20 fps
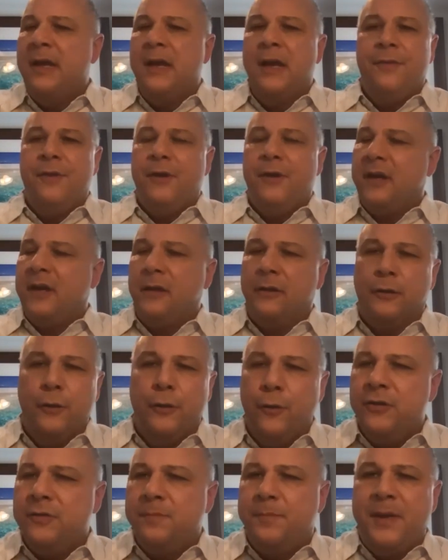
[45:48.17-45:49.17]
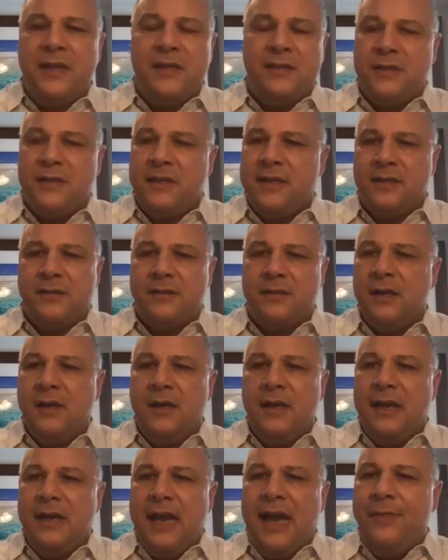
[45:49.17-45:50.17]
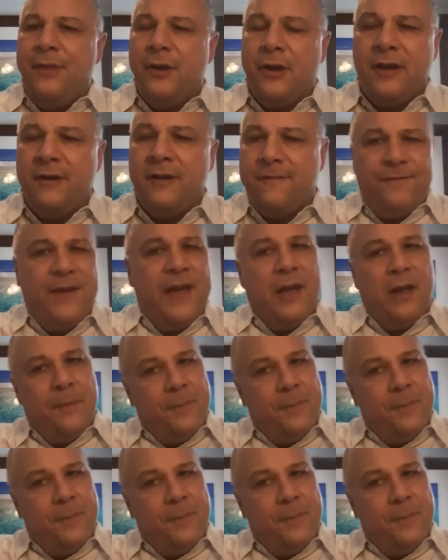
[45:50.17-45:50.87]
They're going to lose business, sure, and they're going to fail.